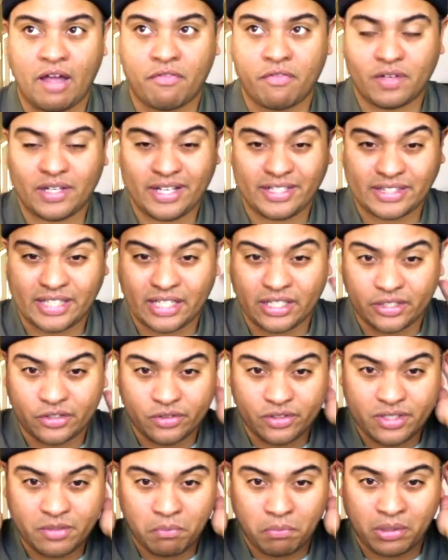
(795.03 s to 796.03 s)
feel like they
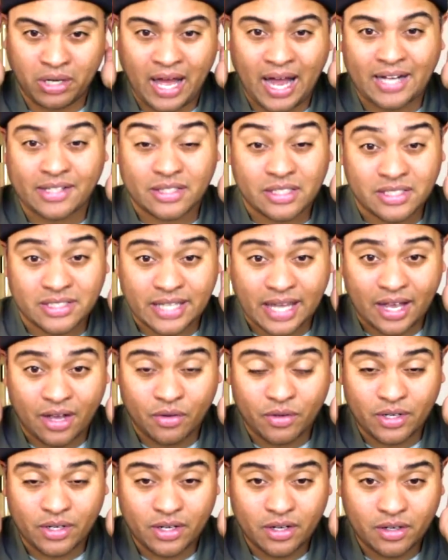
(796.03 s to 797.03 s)
literally block the
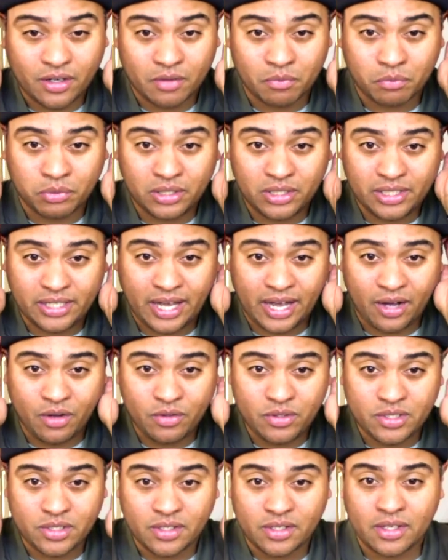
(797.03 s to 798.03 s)
sound completely out.